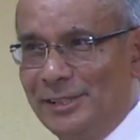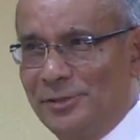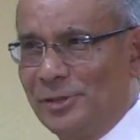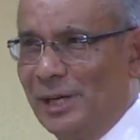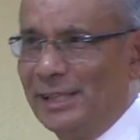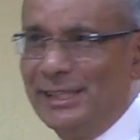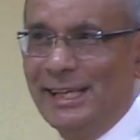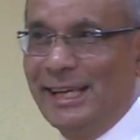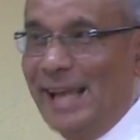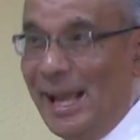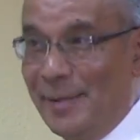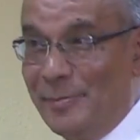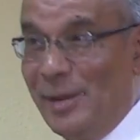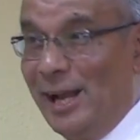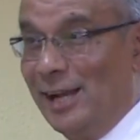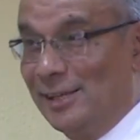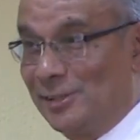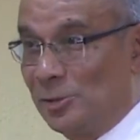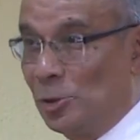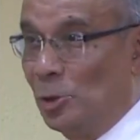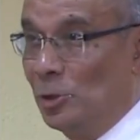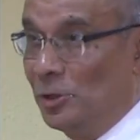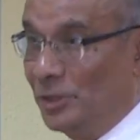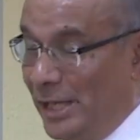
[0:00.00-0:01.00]
So I think
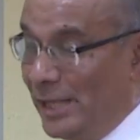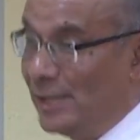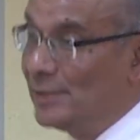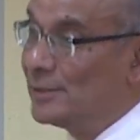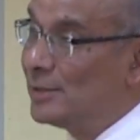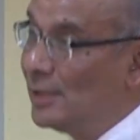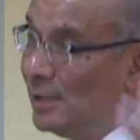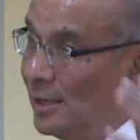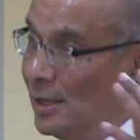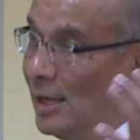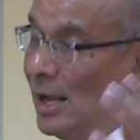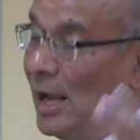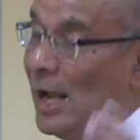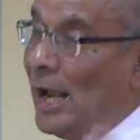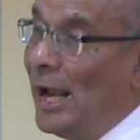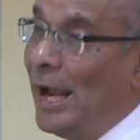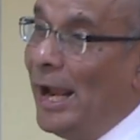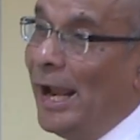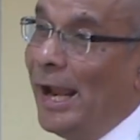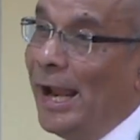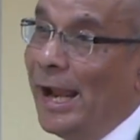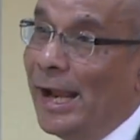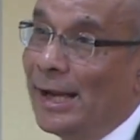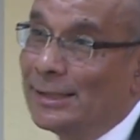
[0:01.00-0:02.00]
MAS Holdings
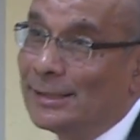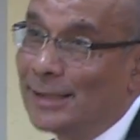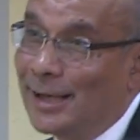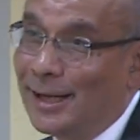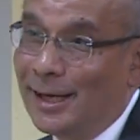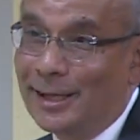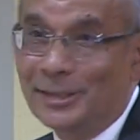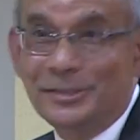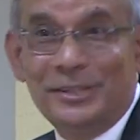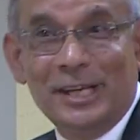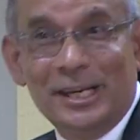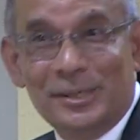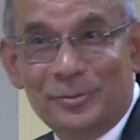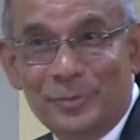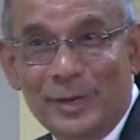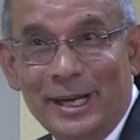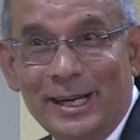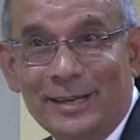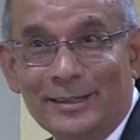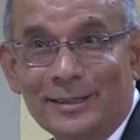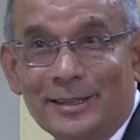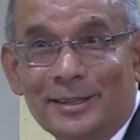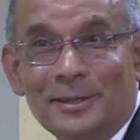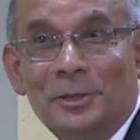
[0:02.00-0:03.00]
and
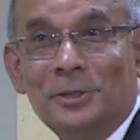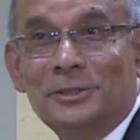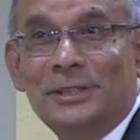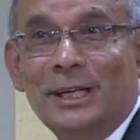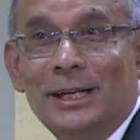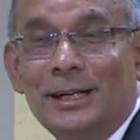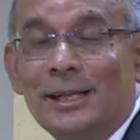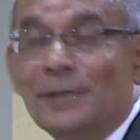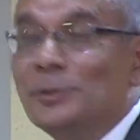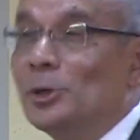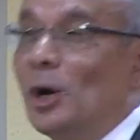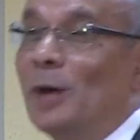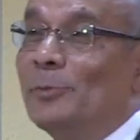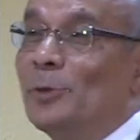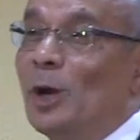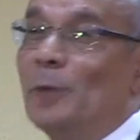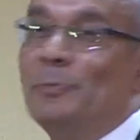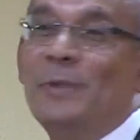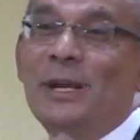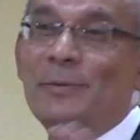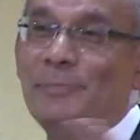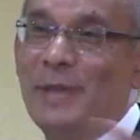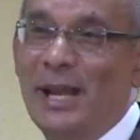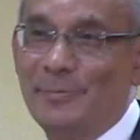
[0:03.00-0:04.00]
Jetwing Hotel, no, I'm not
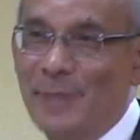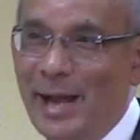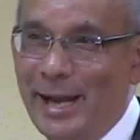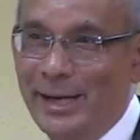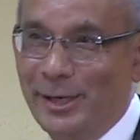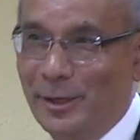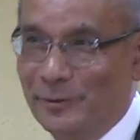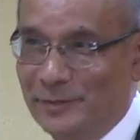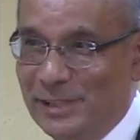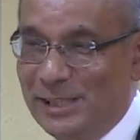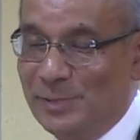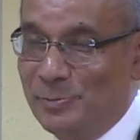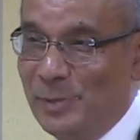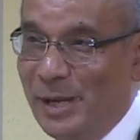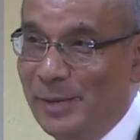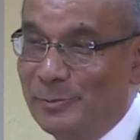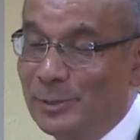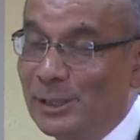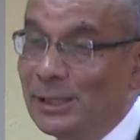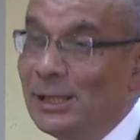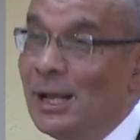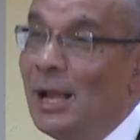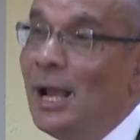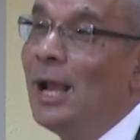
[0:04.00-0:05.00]
being paid by any of these
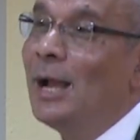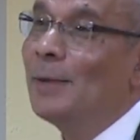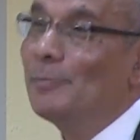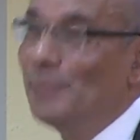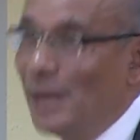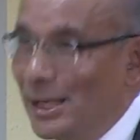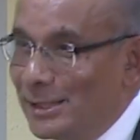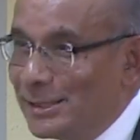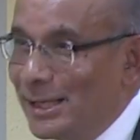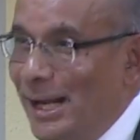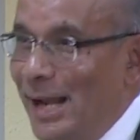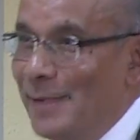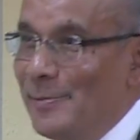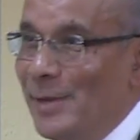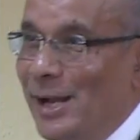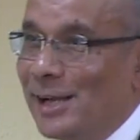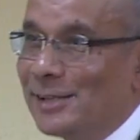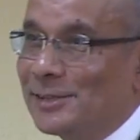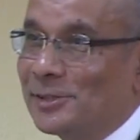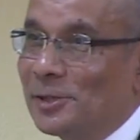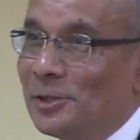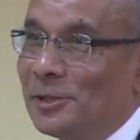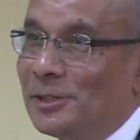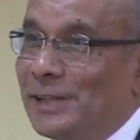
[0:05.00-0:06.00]
people, but
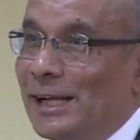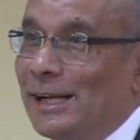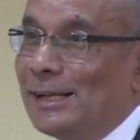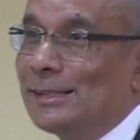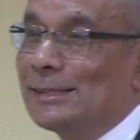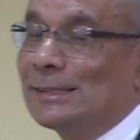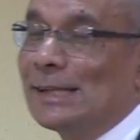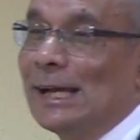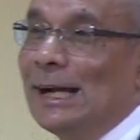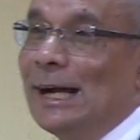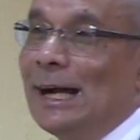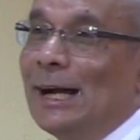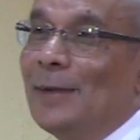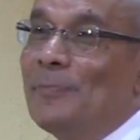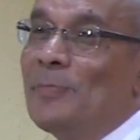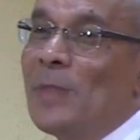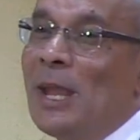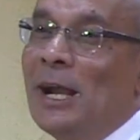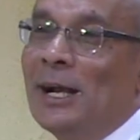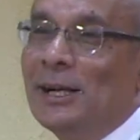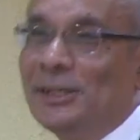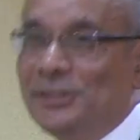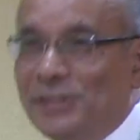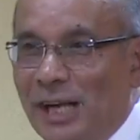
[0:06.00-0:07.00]
MAS Holdings,
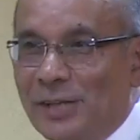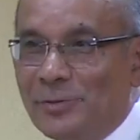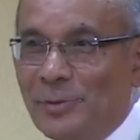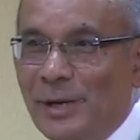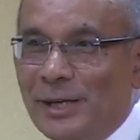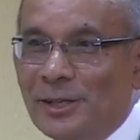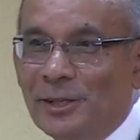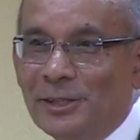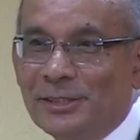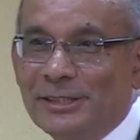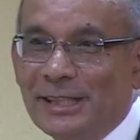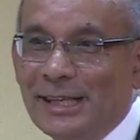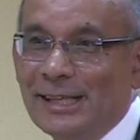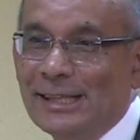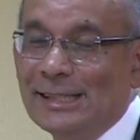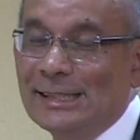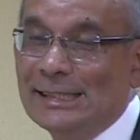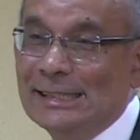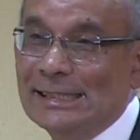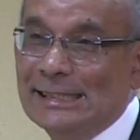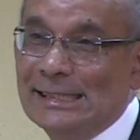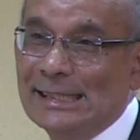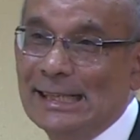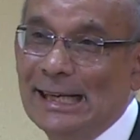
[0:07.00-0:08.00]
Jetwing
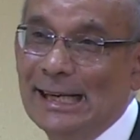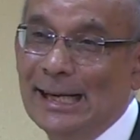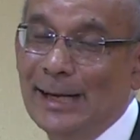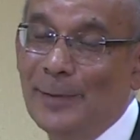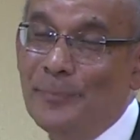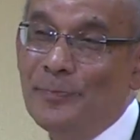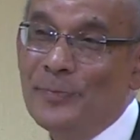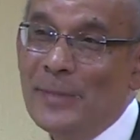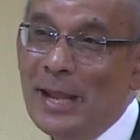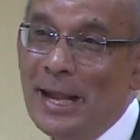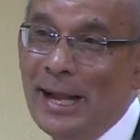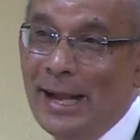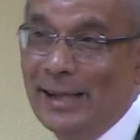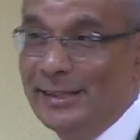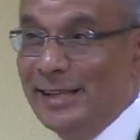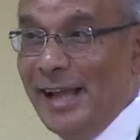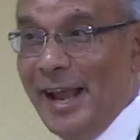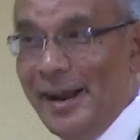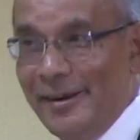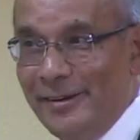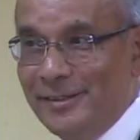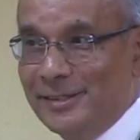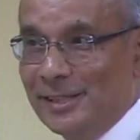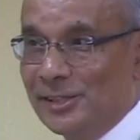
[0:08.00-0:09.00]
Hotels, and the
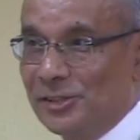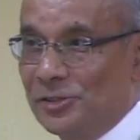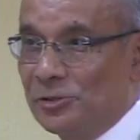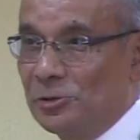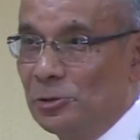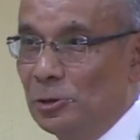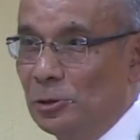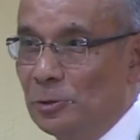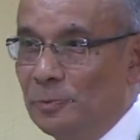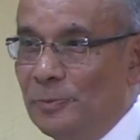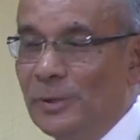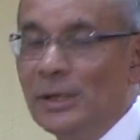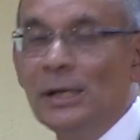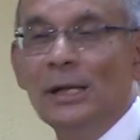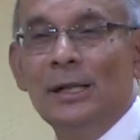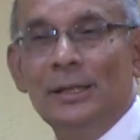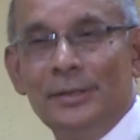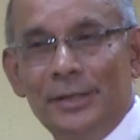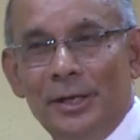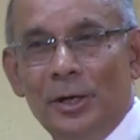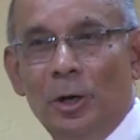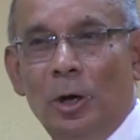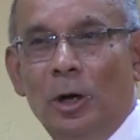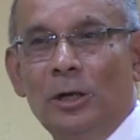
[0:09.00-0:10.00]
Heritage Group,
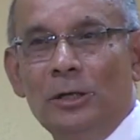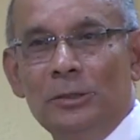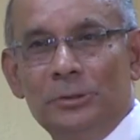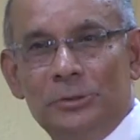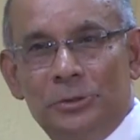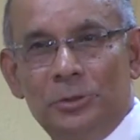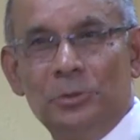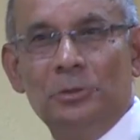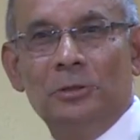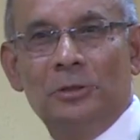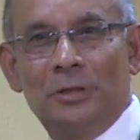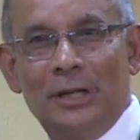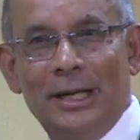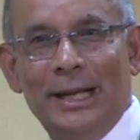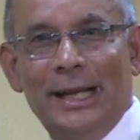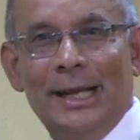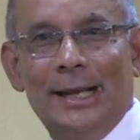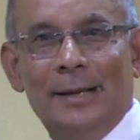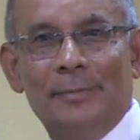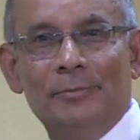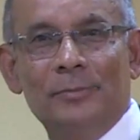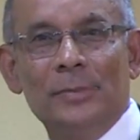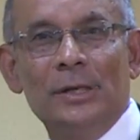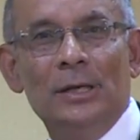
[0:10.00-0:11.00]
they all do
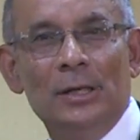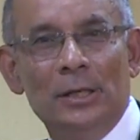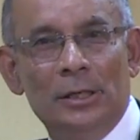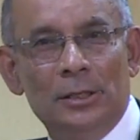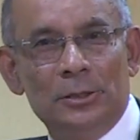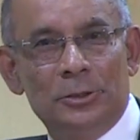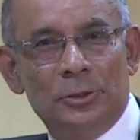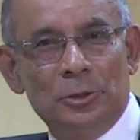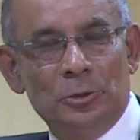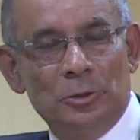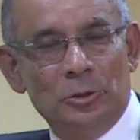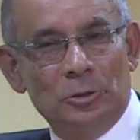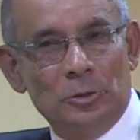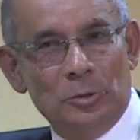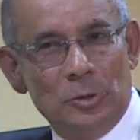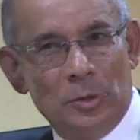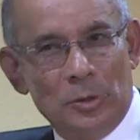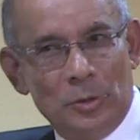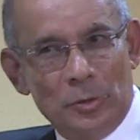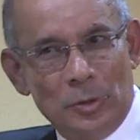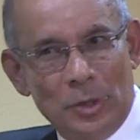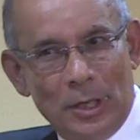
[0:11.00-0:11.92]
claim to